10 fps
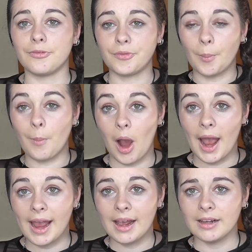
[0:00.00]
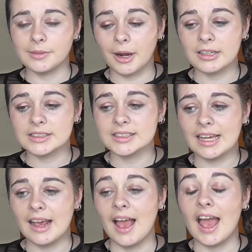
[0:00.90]
for my
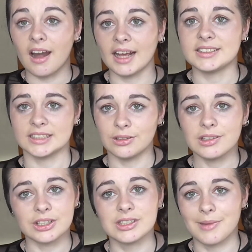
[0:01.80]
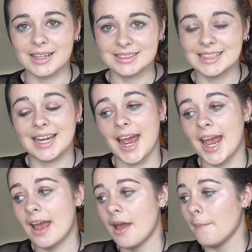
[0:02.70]
pregnancy, and I still use mine
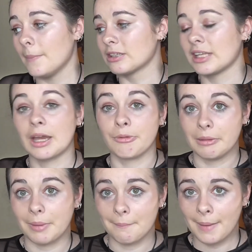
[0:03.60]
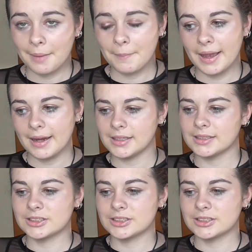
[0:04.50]
today because I get really bad back pain.